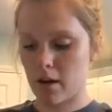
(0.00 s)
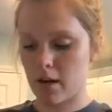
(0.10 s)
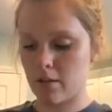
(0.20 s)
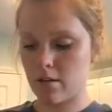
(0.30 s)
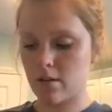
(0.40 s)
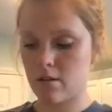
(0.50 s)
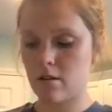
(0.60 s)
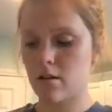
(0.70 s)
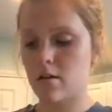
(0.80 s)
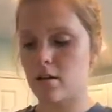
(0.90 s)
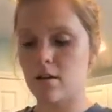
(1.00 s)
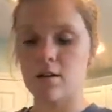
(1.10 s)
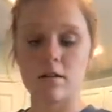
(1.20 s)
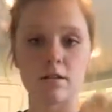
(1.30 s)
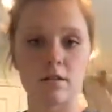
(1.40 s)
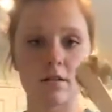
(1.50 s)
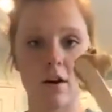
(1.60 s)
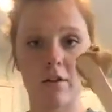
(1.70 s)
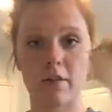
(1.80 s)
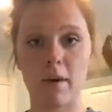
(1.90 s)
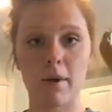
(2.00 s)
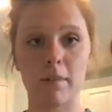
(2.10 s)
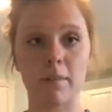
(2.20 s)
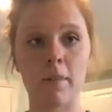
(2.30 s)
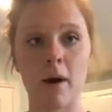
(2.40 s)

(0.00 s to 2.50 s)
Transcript: on it. So I've got my